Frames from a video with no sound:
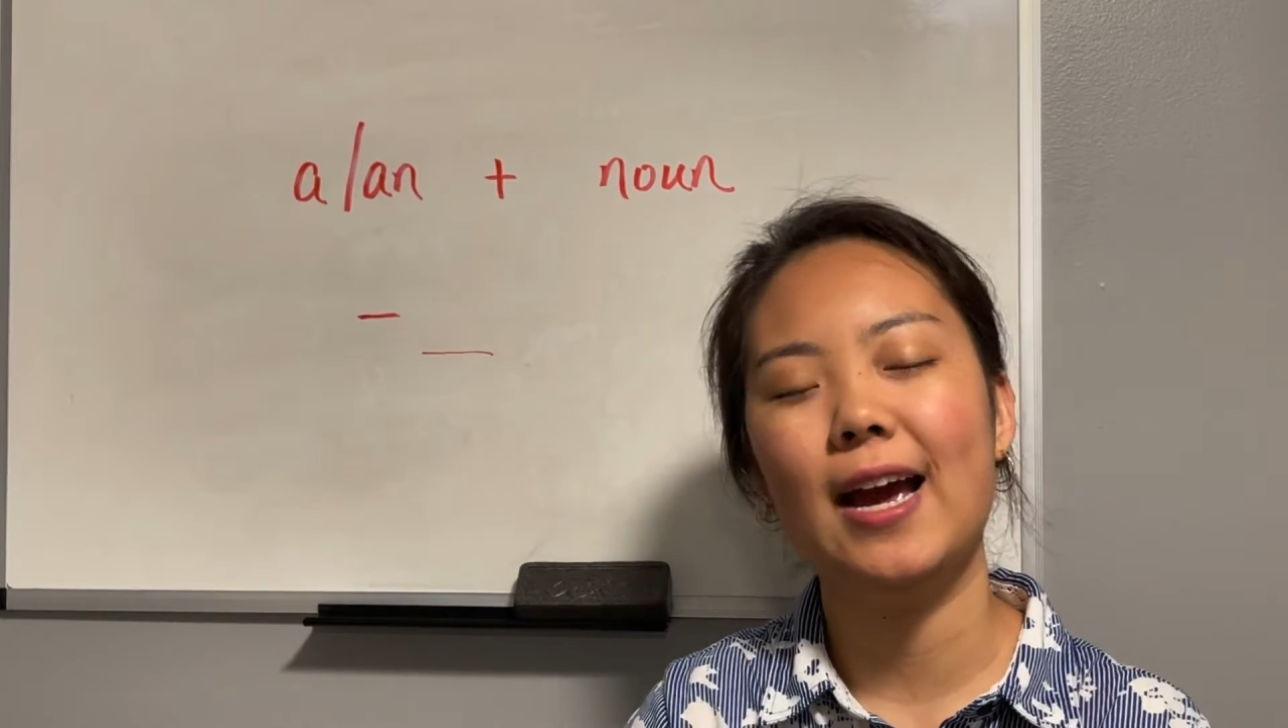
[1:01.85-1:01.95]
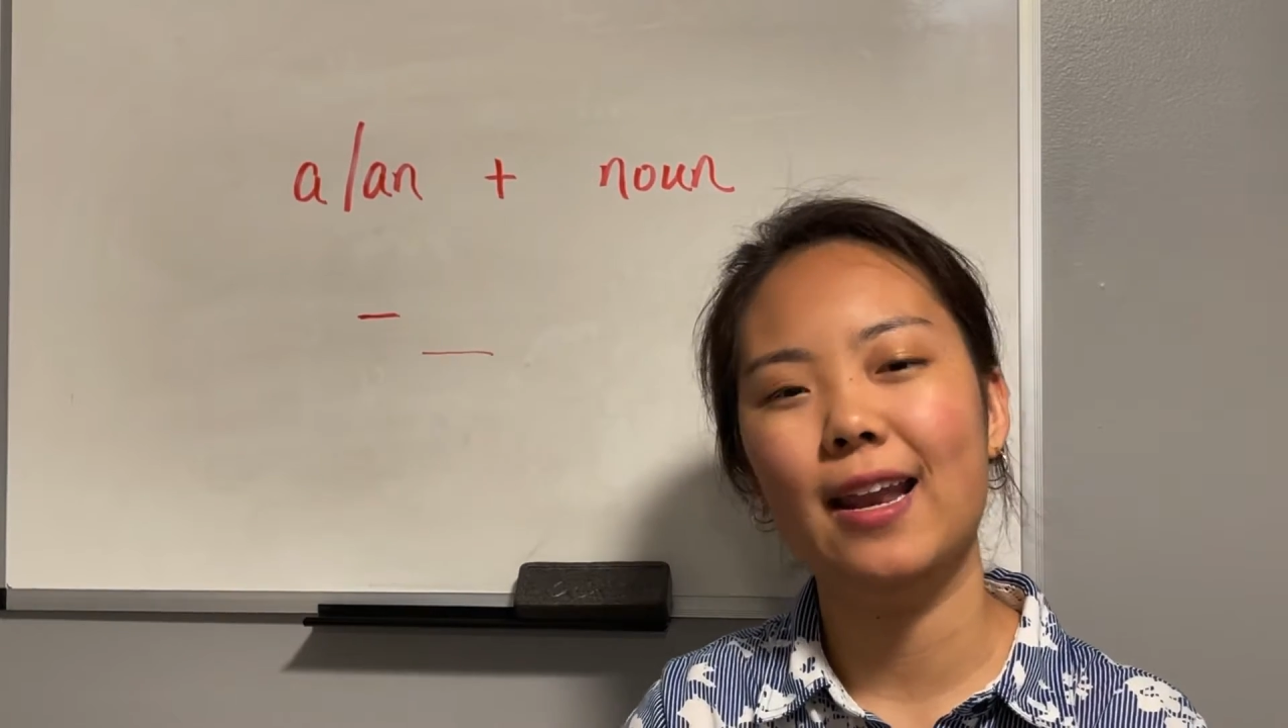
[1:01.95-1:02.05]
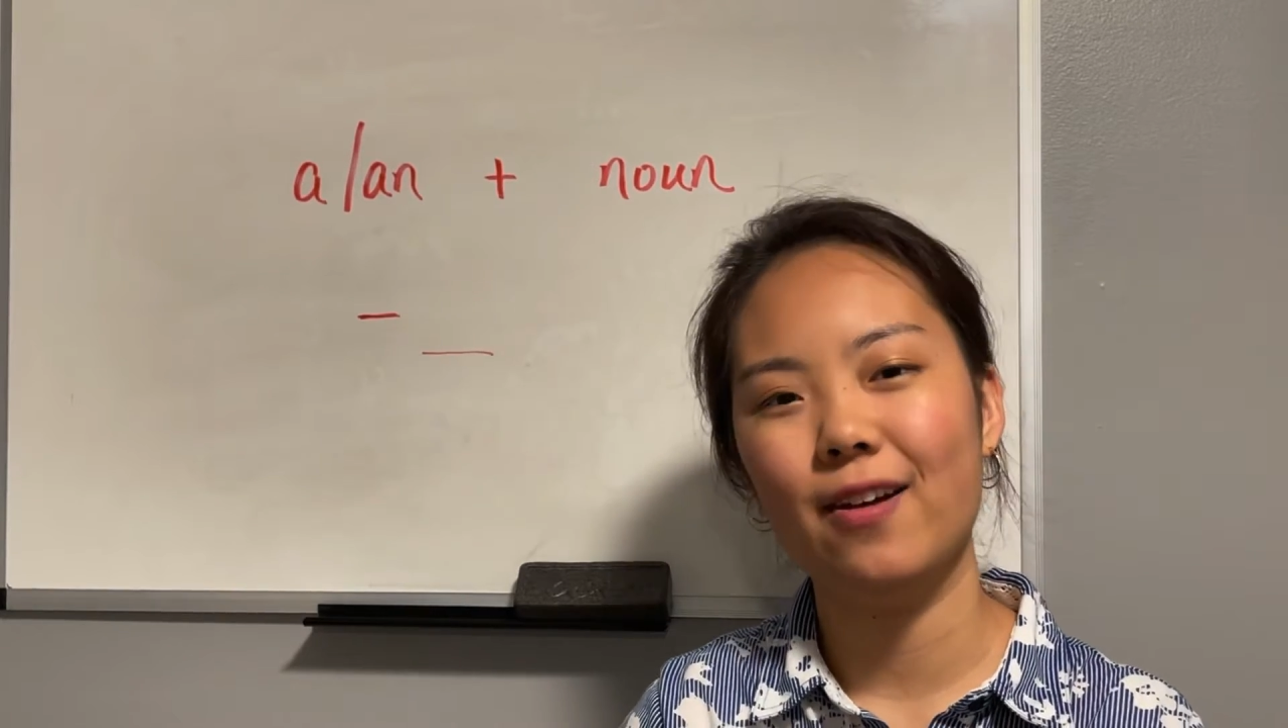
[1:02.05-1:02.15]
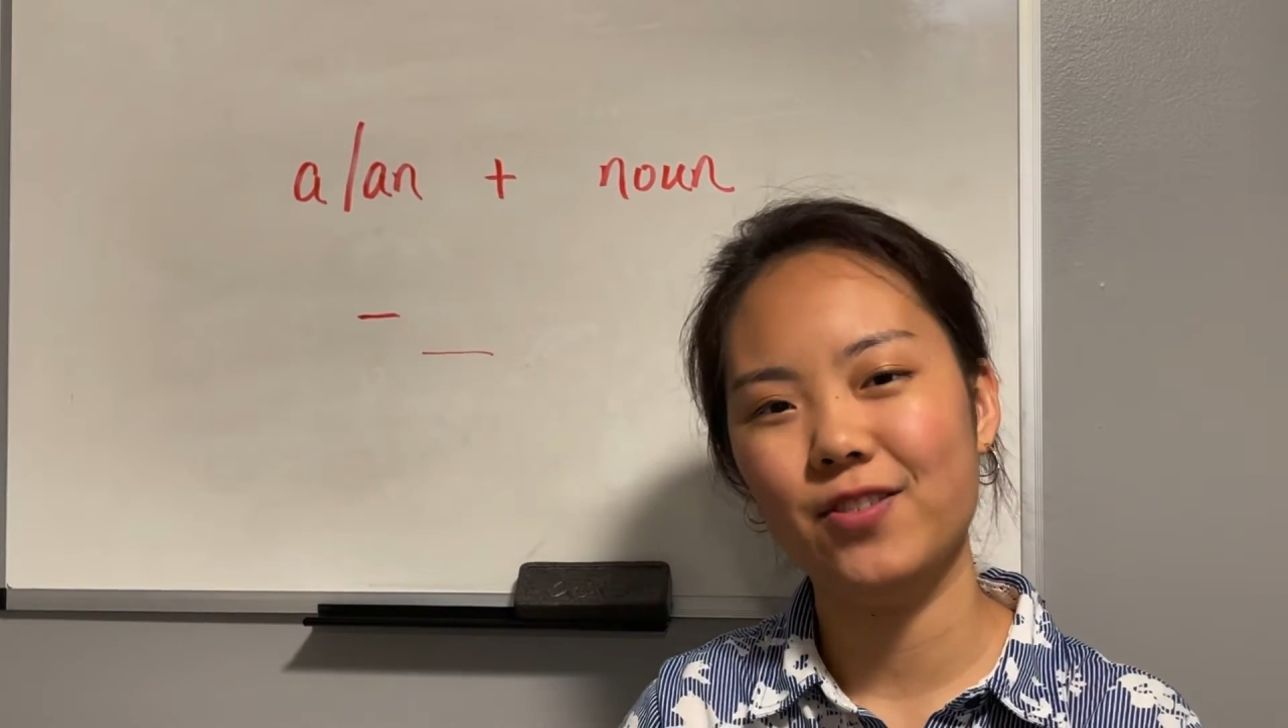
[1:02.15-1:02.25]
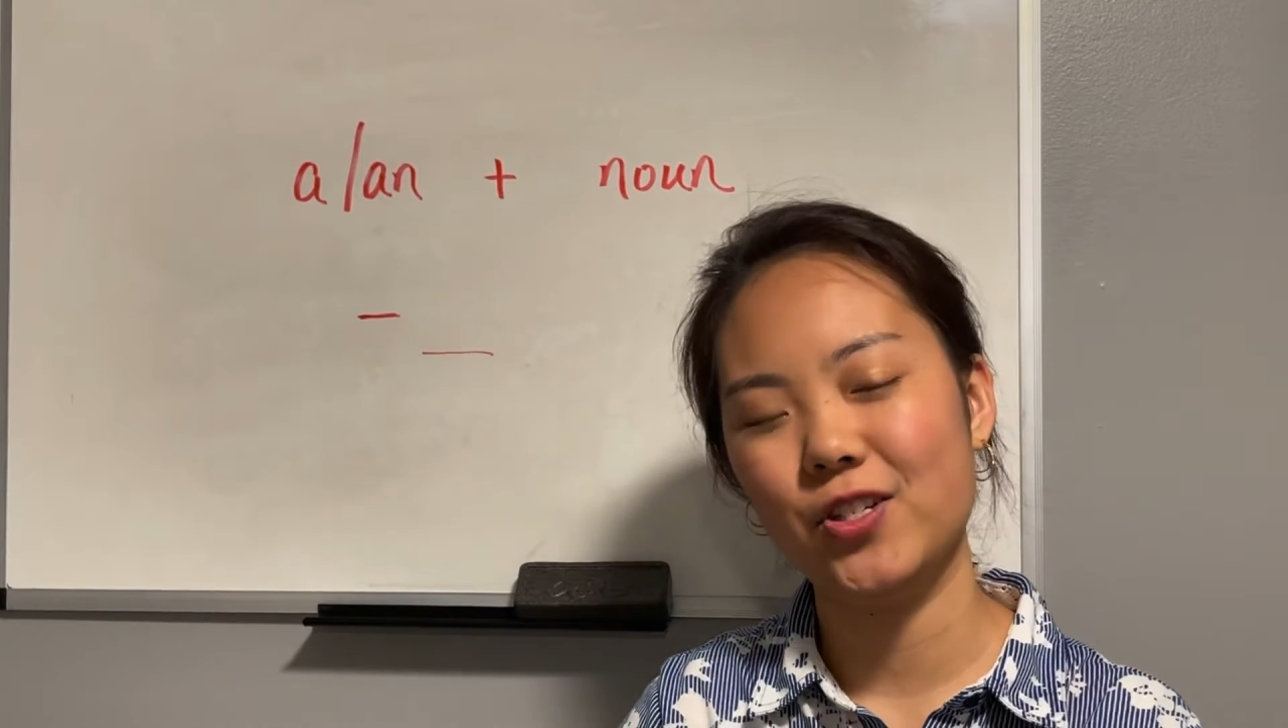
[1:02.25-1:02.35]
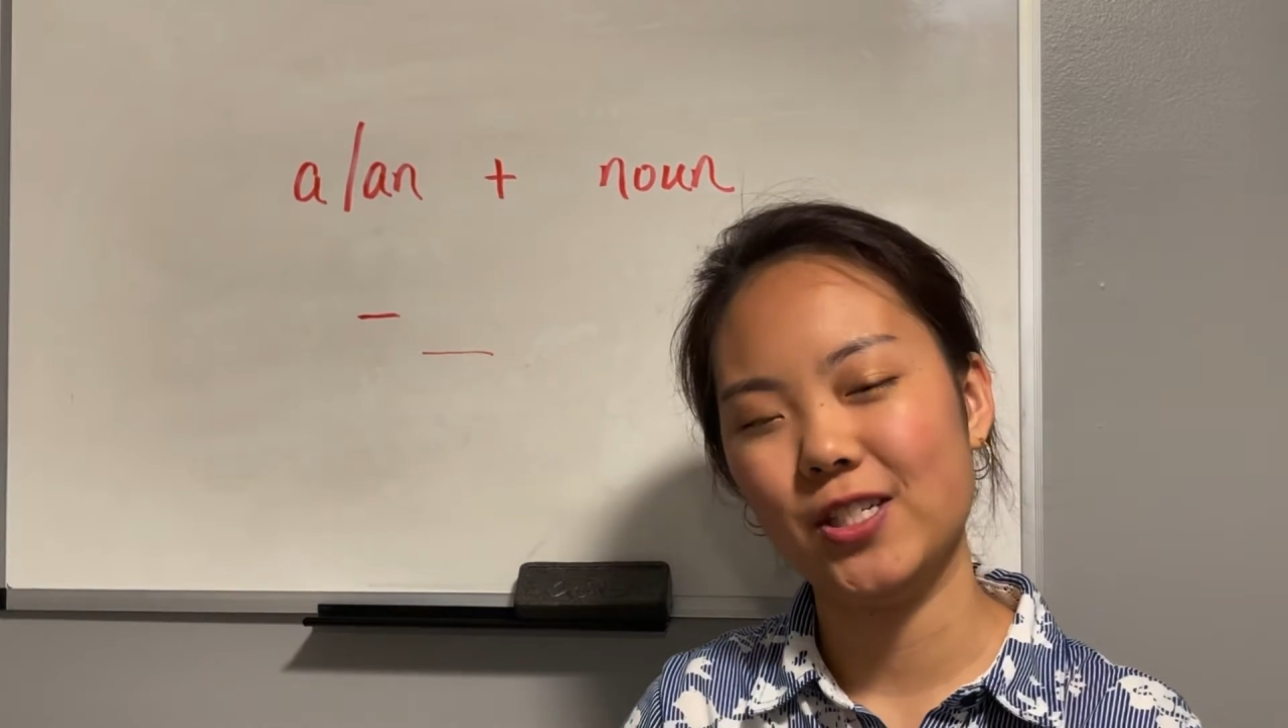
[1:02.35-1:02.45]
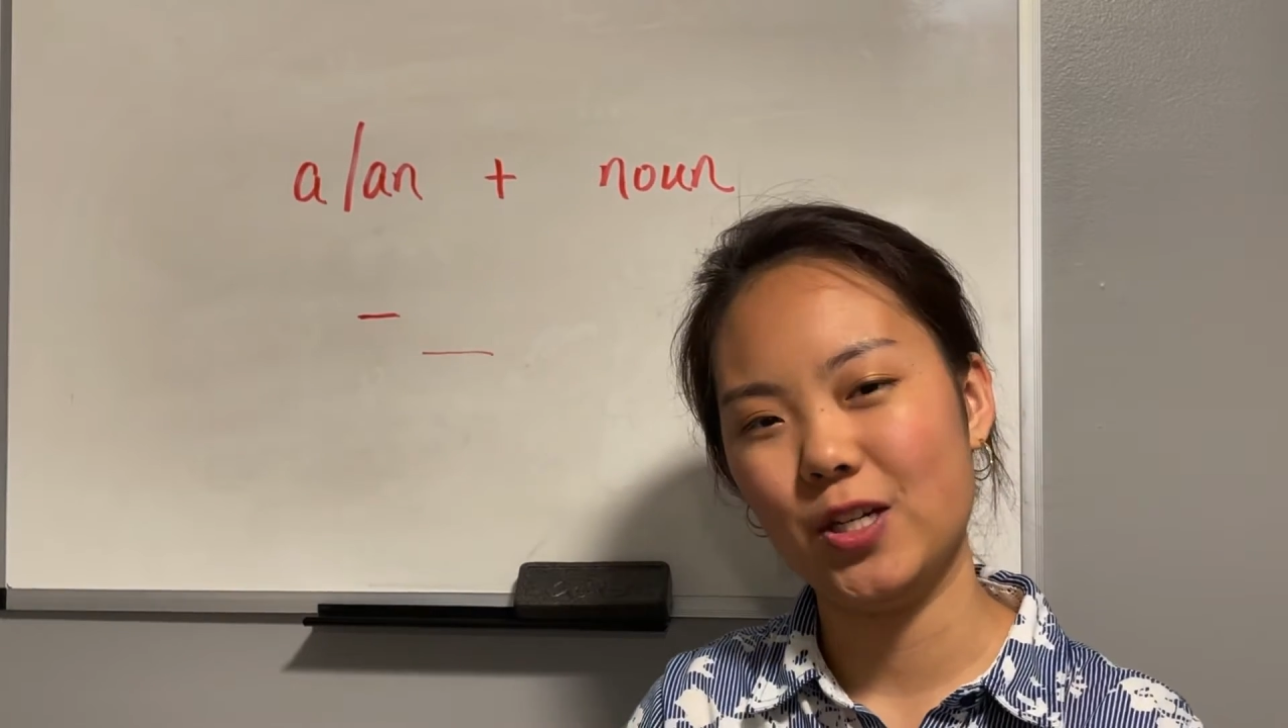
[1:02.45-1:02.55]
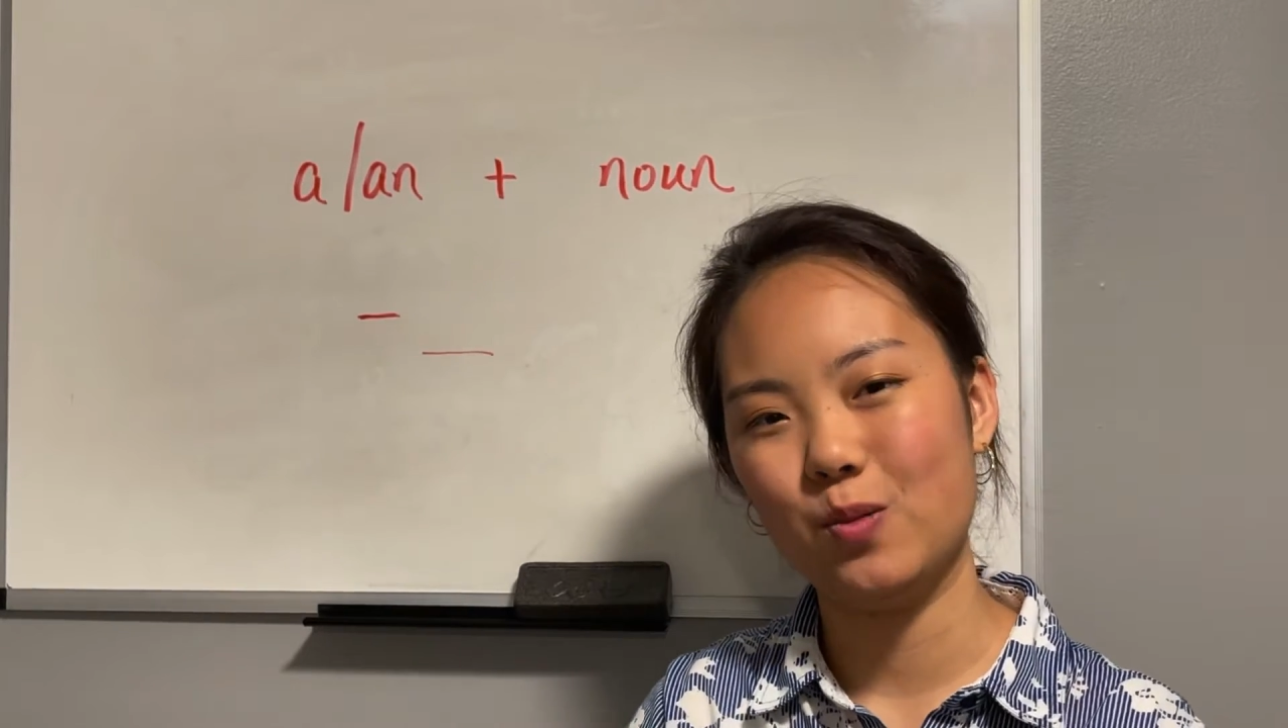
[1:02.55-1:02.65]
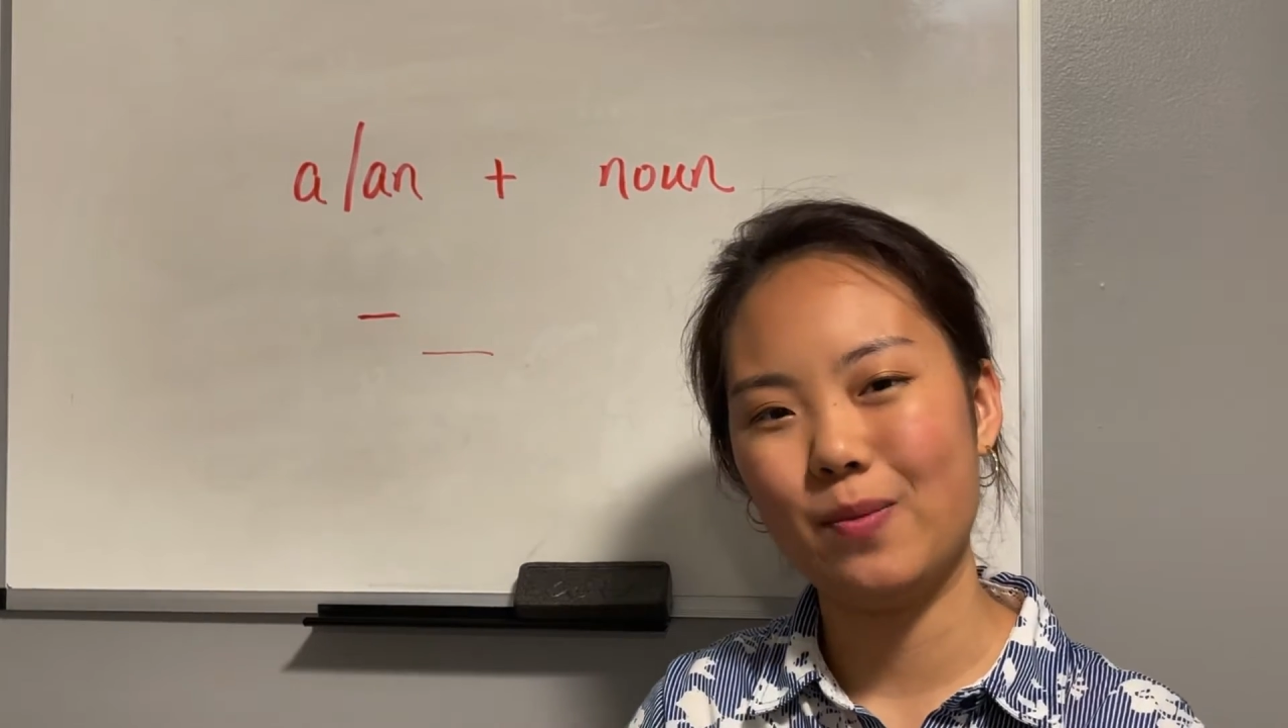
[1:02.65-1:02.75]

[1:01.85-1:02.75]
I'd love to see you